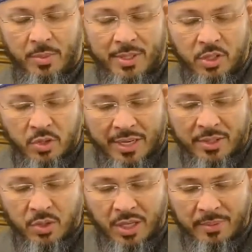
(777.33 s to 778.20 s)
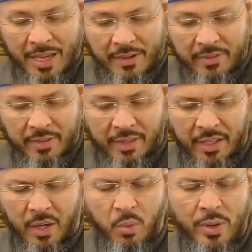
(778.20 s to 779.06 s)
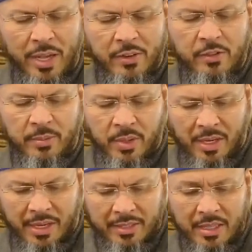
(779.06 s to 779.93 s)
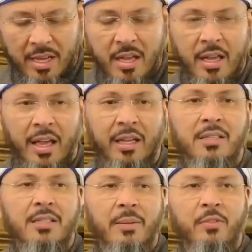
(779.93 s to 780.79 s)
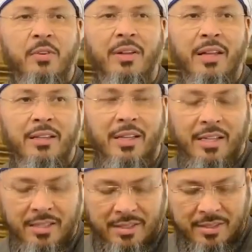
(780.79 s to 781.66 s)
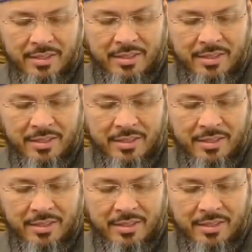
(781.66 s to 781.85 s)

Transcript: You must try to keep everything away from your heart except for Allah.